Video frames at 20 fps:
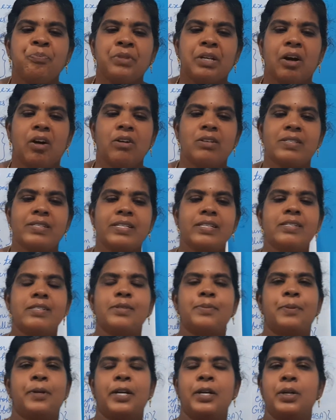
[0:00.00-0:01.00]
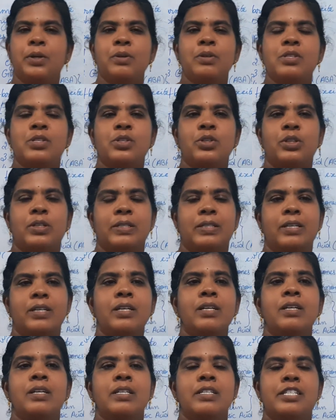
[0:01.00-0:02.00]
Auxins produced at
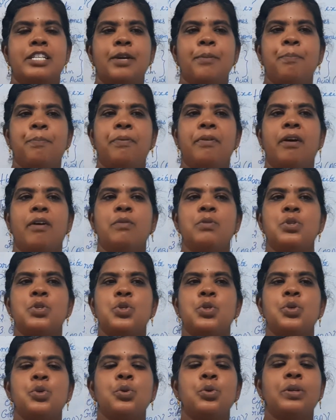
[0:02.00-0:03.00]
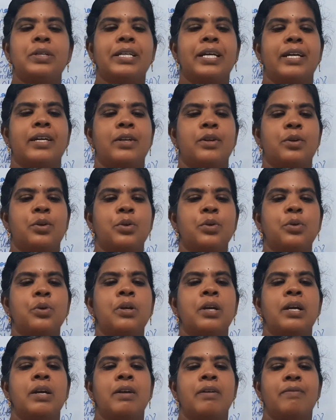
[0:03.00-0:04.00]
the tip of shoot and
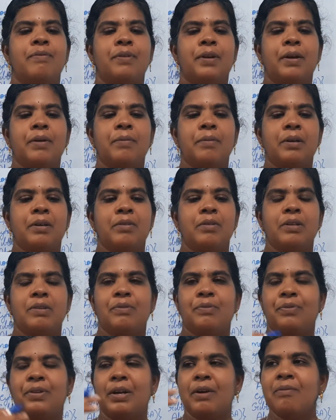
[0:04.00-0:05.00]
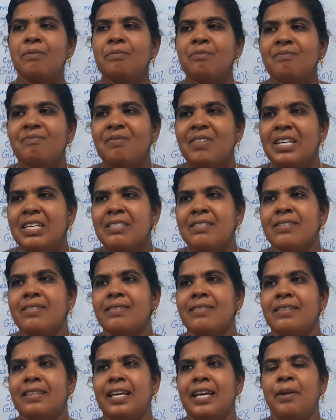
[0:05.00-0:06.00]
root, from which
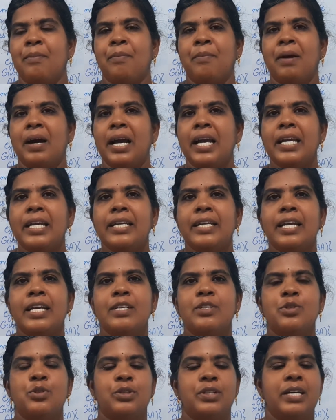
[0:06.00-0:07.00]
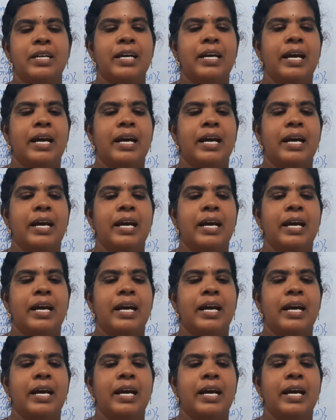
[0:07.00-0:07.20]
they migrate to the